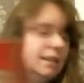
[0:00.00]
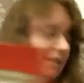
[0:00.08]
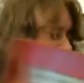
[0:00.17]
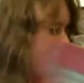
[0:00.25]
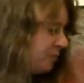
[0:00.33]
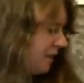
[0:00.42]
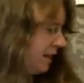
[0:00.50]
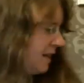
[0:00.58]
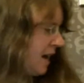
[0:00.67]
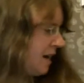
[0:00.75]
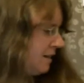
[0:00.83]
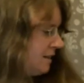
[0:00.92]
it's not
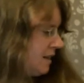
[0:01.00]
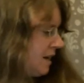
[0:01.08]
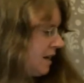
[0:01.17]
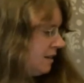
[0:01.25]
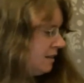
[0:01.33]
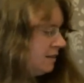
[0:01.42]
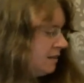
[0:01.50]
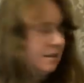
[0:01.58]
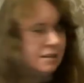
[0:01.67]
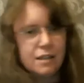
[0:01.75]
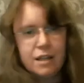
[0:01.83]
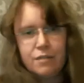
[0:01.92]
been that,
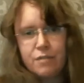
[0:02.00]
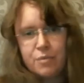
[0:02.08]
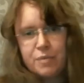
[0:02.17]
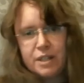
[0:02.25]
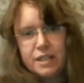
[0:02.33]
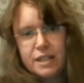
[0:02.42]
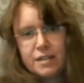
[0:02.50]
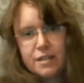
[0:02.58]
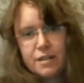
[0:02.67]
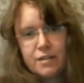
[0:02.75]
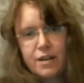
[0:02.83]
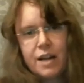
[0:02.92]
and it won't be
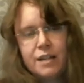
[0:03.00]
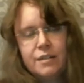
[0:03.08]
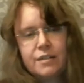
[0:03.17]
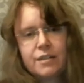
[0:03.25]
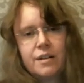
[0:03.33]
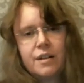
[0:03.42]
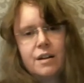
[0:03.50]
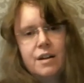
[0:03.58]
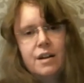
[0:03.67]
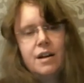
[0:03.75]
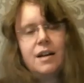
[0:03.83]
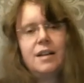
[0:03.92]
this year either.
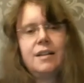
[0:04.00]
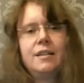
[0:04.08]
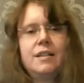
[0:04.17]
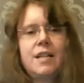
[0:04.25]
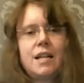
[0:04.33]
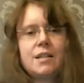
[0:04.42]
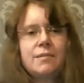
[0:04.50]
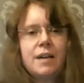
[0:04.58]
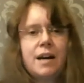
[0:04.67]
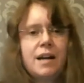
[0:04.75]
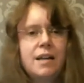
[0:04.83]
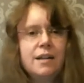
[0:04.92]
And I think that's
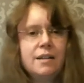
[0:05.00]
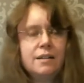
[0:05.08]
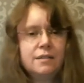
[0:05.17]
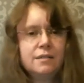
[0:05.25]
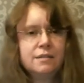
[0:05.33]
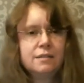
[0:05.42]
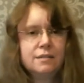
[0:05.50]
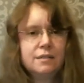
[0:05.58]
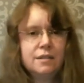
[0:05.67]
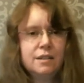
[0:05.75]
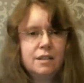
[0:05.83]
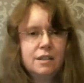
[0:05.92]
why,
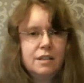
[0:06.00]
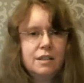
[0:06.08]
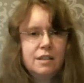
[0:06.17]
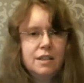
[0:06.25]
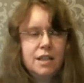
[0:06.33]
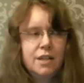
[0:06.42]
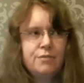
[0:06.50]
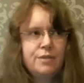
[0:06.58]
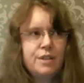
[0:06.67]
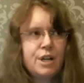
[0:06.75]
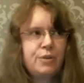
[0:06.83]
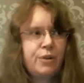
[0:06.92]

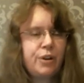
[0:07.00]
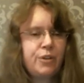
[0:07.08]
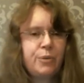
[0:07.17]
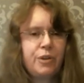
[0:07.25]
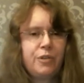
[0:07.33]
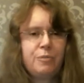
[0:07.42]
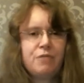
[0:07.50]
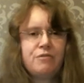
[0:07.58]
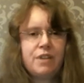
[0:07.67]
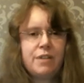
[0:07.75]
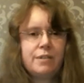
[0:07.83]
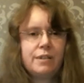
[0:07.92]
even though Christmas is my
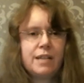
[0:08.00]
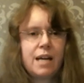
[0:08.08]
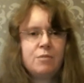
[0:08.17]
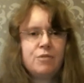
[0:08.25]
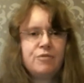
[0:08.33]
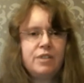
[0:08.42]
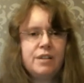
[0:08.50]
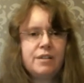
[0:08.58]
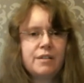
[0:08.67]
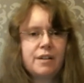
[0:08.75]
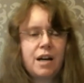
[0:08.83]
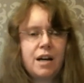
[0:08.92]
favourite time of
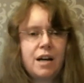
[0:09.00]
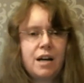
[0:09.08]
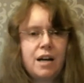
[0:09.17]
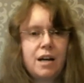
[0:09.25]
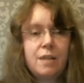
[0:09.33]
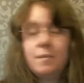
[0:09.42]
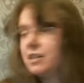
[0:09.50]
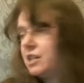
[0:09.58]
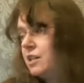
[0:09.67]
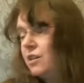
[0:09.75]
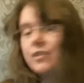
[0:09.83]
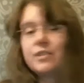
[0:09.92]
year, I'm
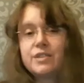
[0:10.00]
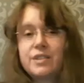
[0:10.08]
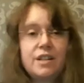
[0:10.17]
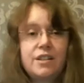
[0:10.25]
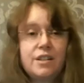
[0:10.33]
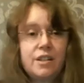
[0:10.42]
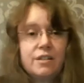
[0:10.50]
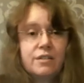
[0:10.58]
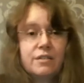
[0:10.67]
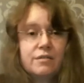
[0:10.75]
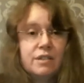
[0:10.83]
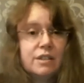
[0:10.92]
actually not stitching
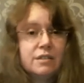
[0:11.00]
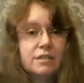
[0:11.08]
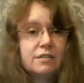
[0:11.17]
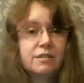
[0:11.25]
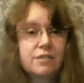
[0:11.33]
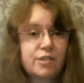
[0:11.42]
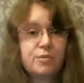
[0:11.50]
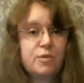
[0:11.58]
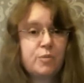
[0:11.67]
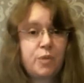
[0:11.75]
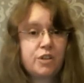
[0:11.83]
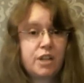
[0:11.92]
on one
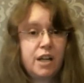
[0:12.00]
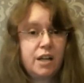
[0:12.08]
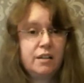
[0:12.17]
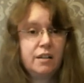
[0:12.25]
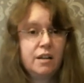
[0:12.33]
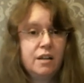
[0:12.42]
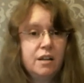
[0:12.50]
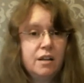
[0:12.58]
Christmas project.